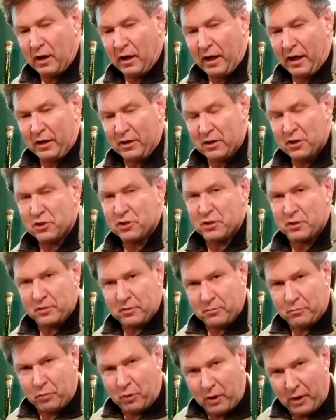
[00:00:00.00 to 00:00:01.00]
and just
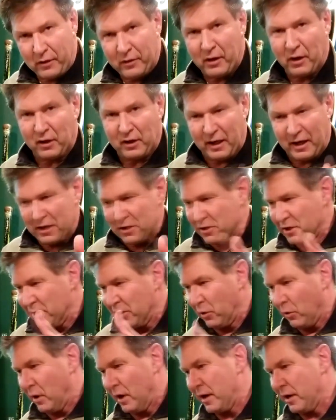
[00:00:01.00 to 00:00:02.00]
put it in there and let it sit
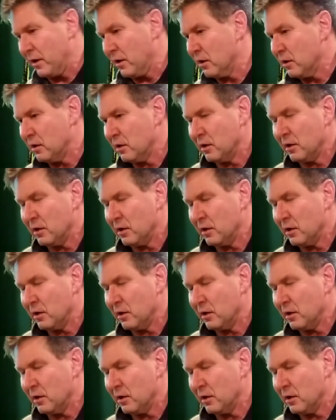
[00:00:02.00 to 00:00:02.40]
there while you're